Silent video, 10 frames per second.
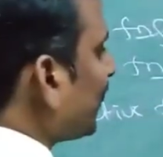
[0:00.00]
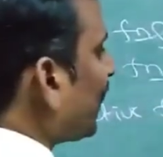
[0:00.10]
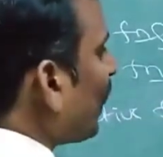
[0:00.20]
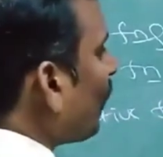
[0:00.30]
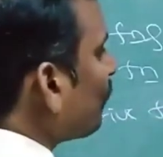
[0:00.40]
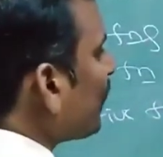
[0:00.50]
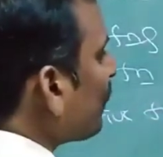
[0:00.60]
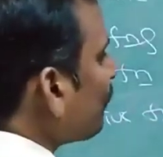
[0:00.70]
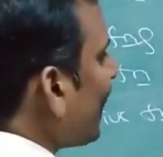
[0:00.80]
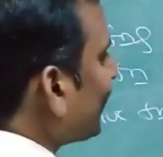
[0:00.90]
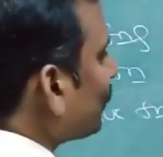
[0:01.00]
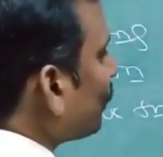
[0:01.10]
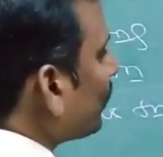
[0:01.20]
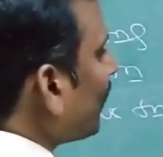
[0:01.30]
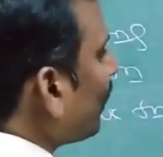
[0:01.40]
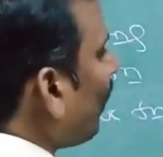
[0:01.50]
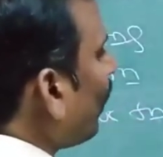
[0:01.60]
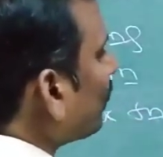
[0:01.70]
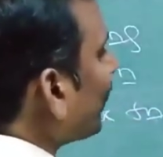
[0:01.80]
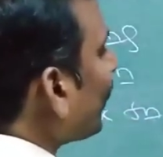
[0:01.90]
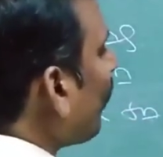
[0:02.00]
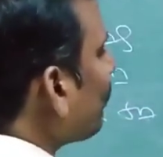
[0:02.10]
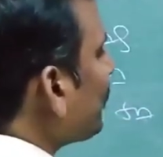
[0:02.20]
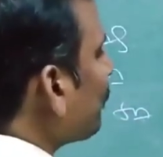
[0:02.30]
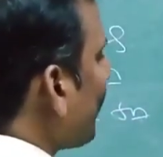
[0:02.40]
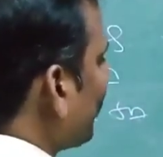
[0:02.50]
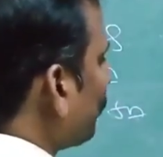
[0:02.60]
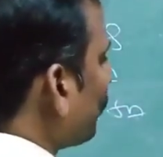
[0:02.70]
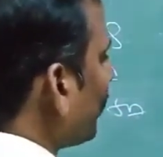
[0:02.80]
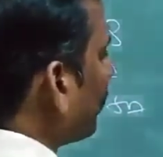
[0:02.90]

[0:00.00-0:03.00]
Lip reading: n of a factorial or n of b factorial.